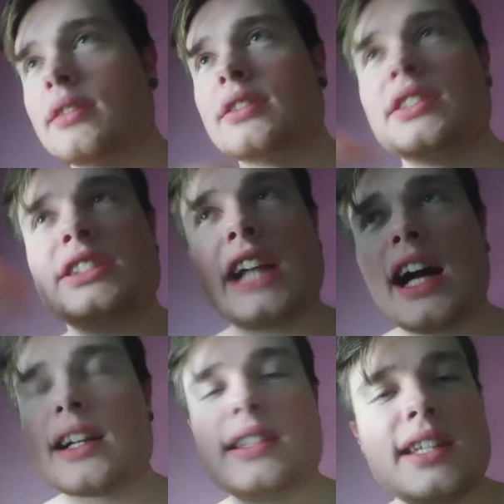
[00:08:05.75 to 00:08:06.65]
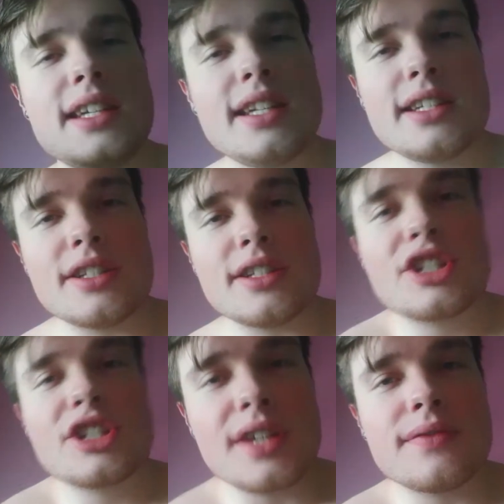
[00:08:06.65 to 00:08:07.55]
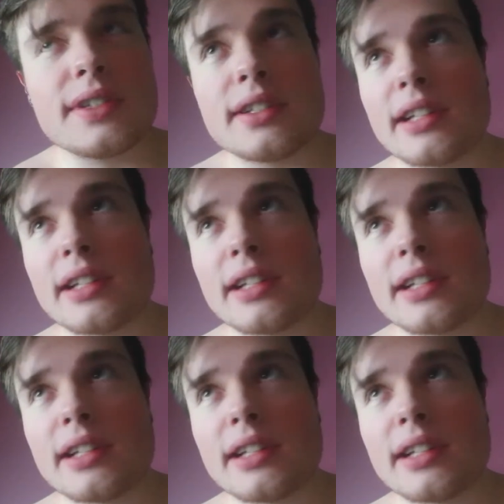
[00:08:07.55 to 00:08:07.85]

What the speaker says: Shakti and Shiva,